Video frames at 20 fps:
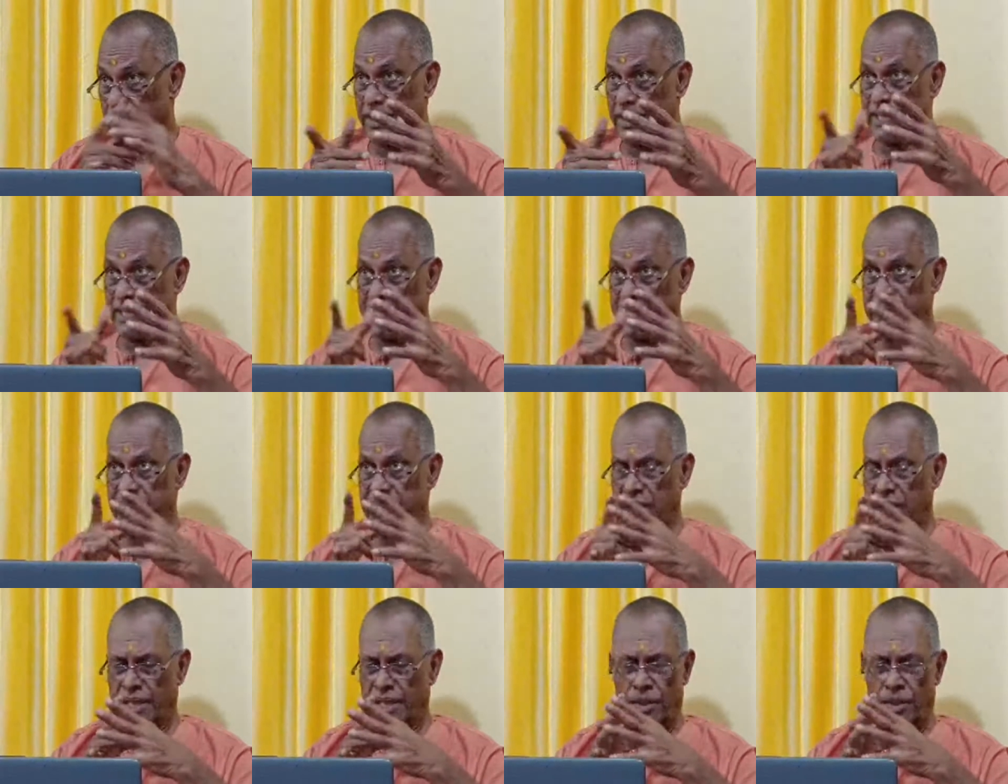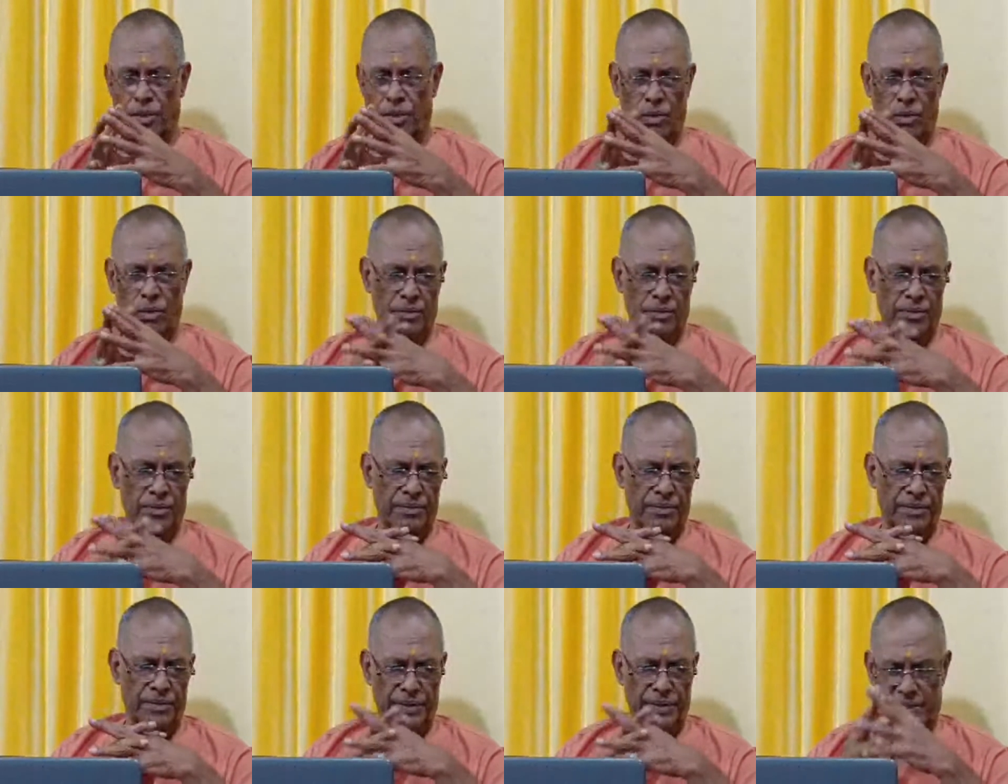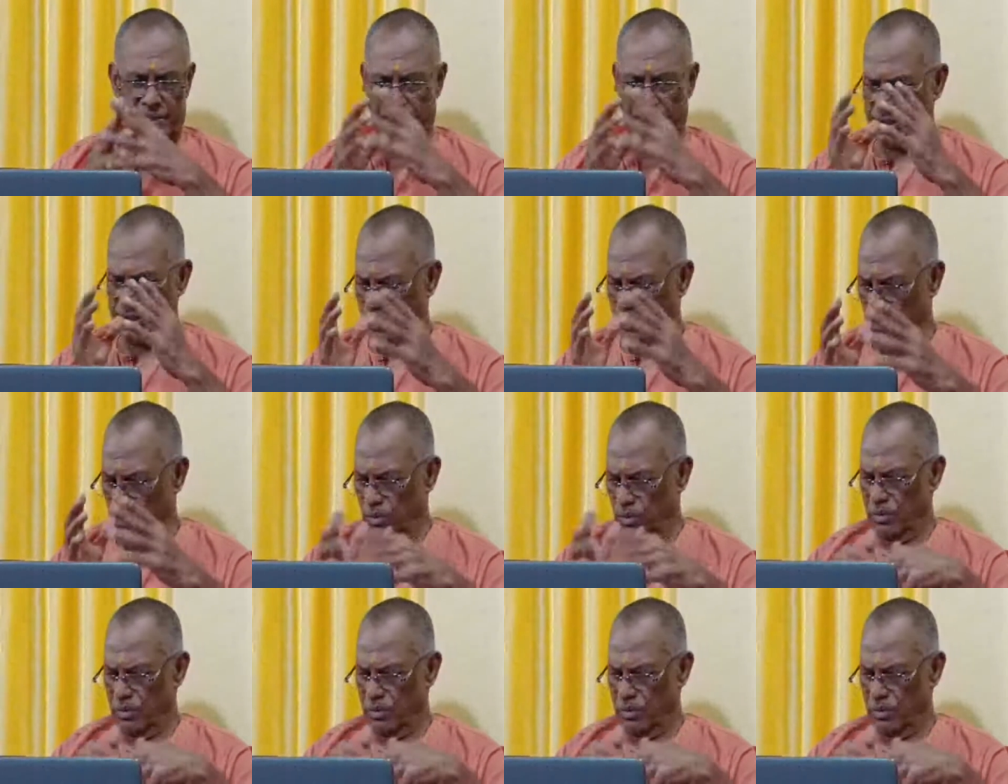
During the centenary, we will try